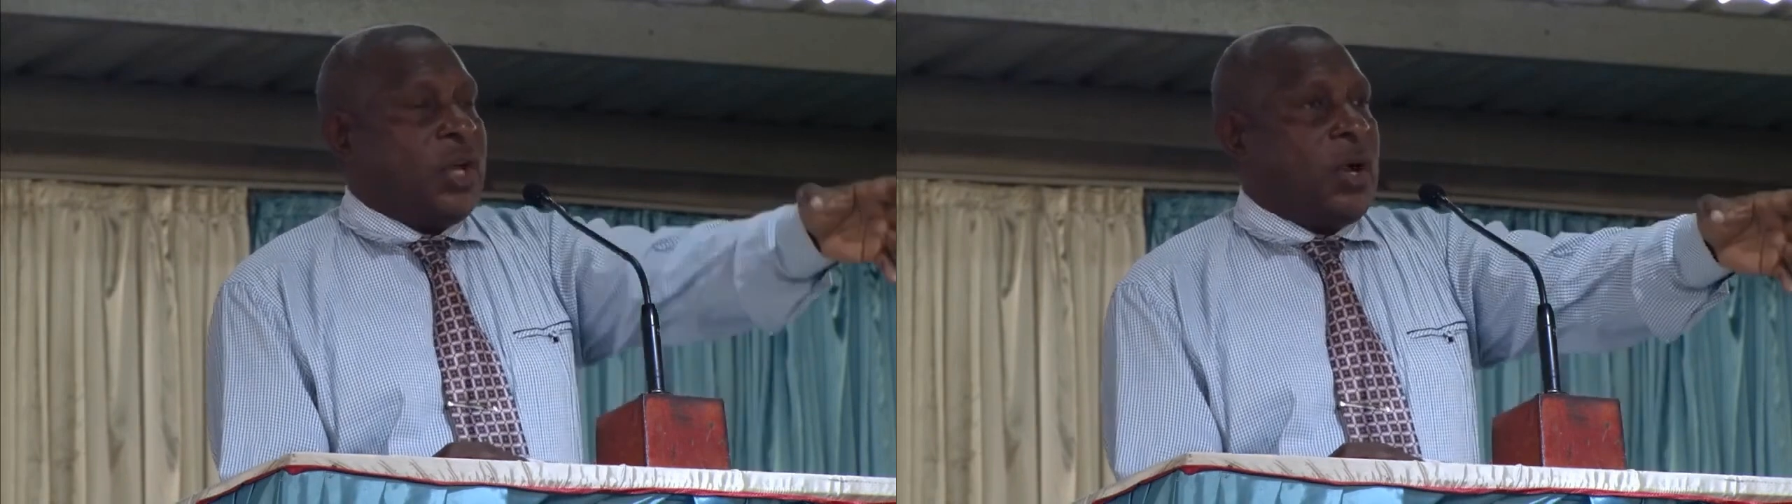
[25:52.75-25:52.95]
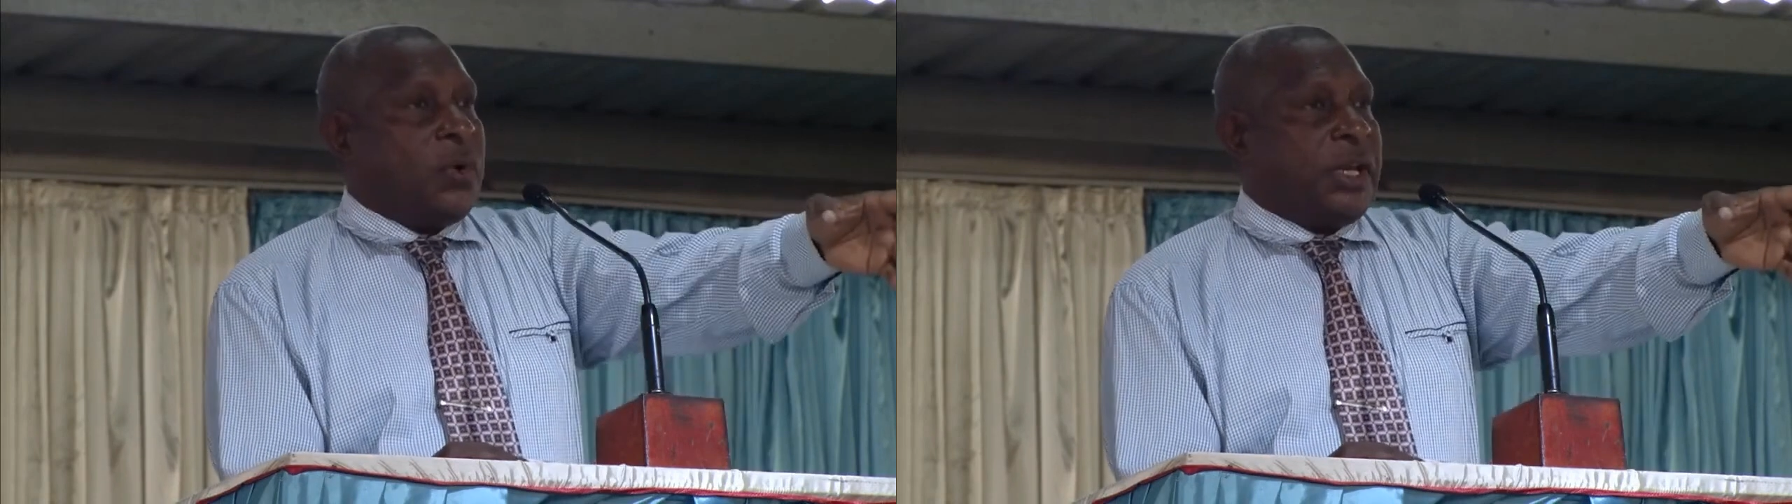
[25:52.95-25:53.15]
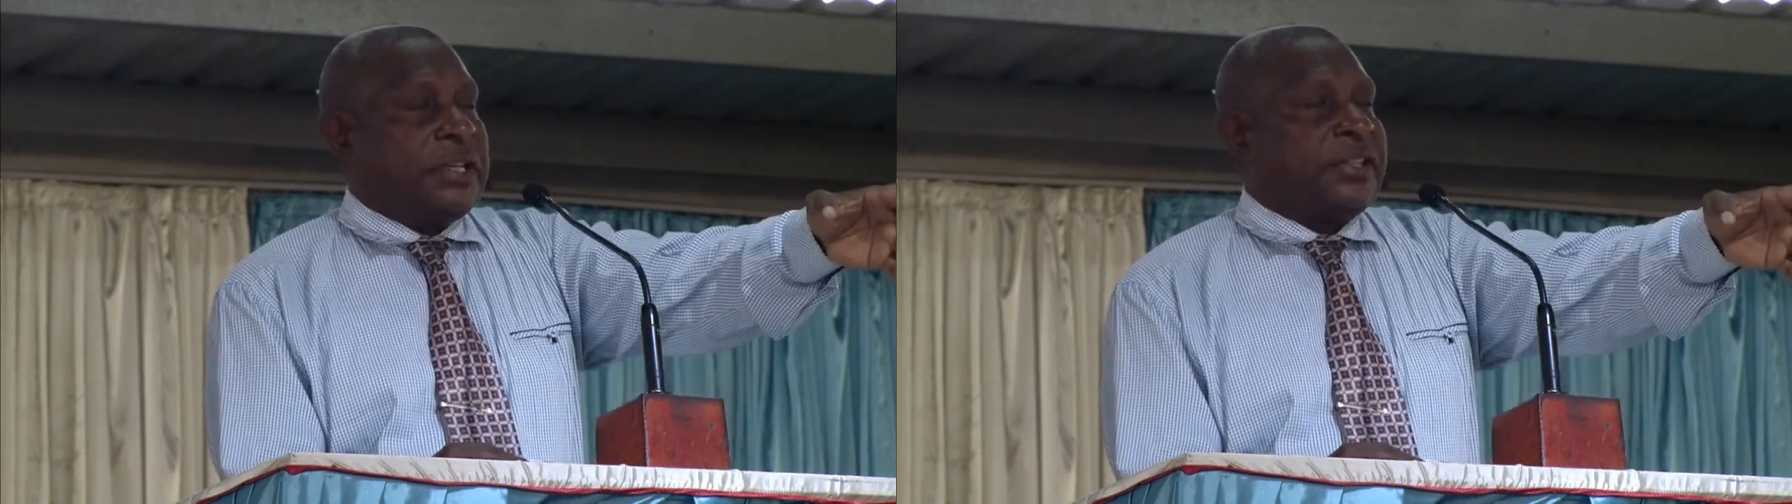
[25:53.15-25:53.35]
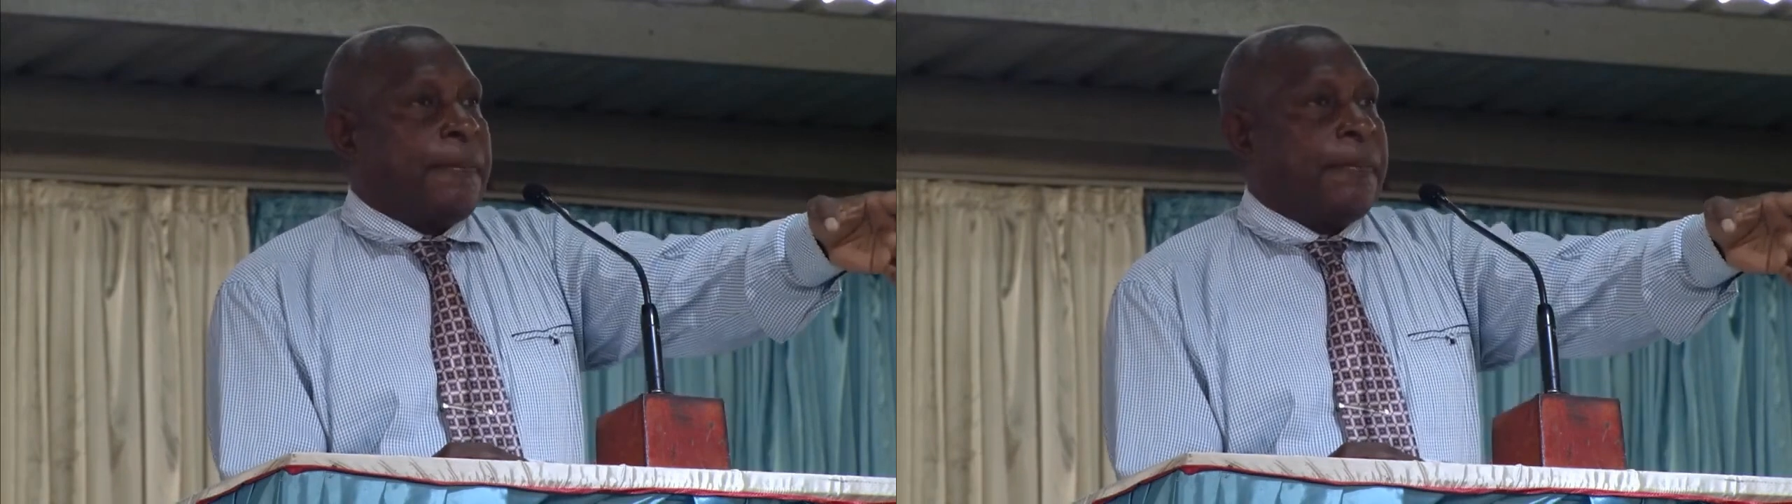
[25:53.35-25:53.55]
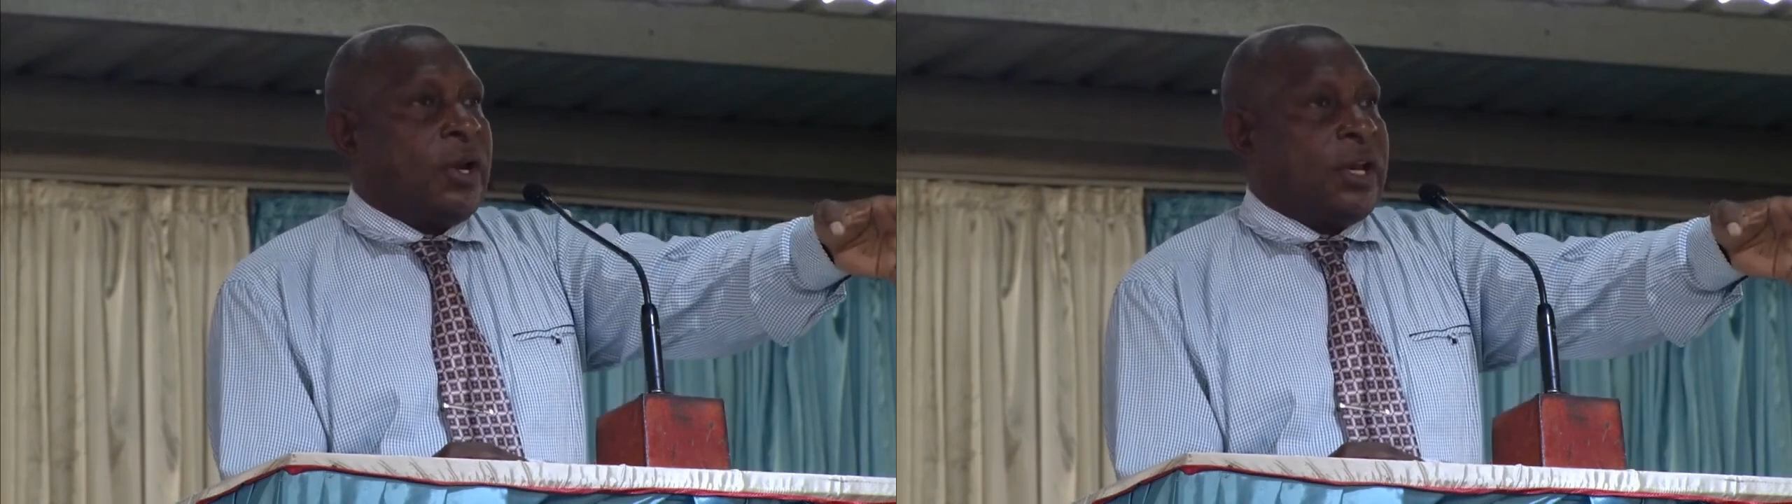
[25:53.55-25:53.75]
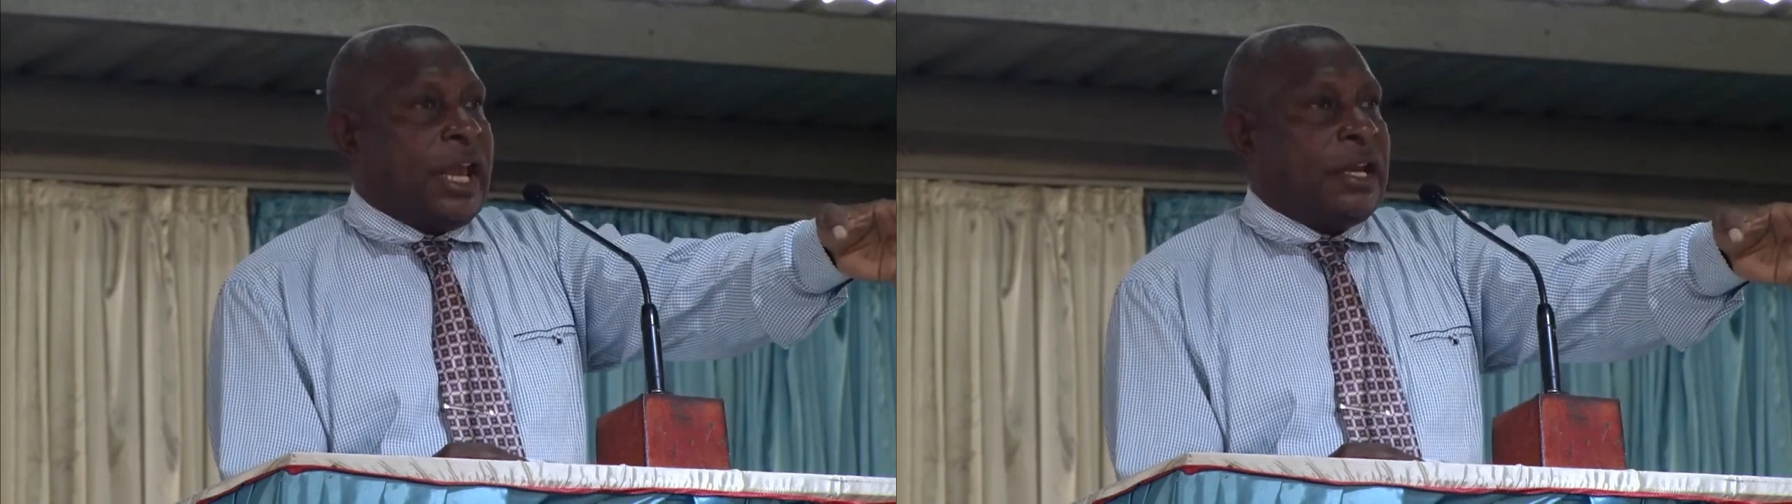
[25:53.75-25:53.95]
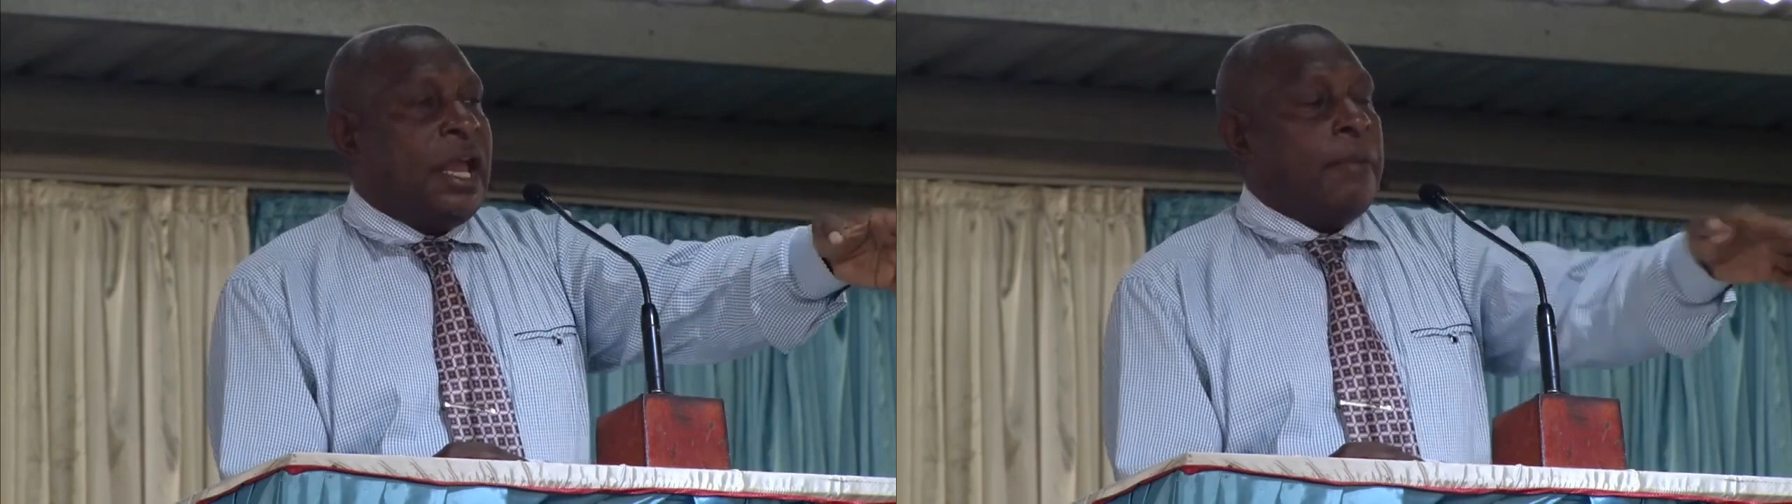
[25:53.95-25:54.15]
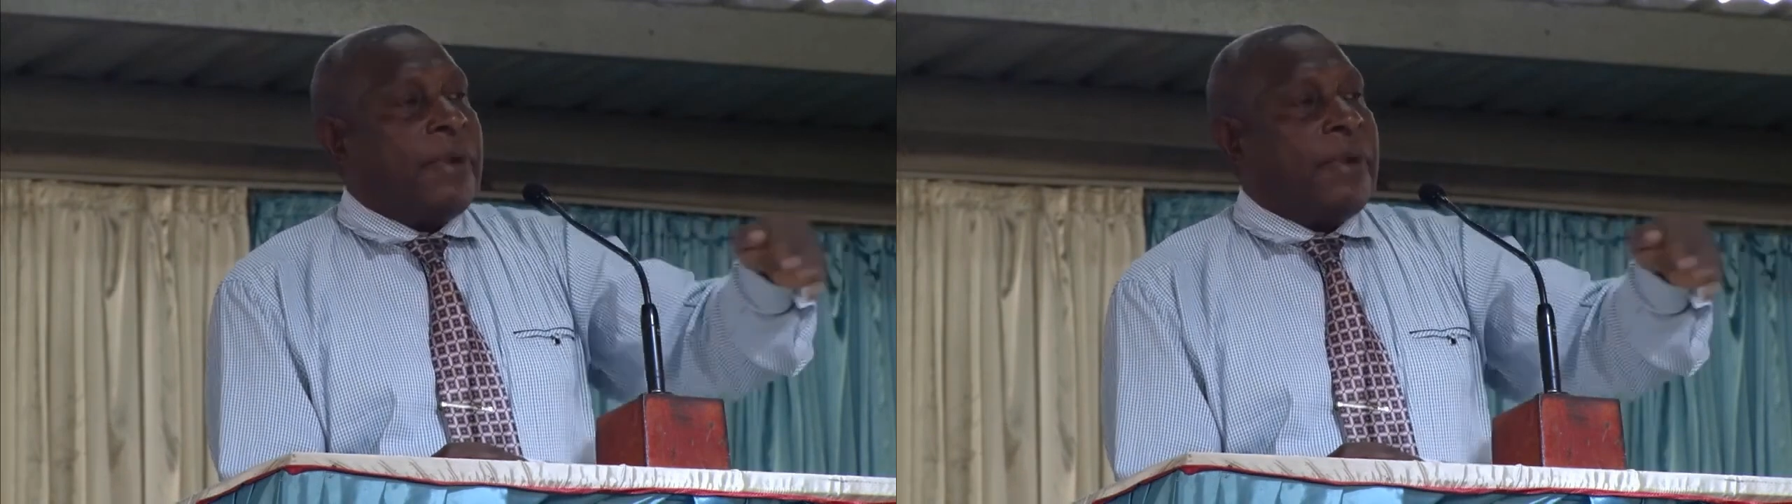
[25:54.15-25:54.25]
no good, stop, Lonen.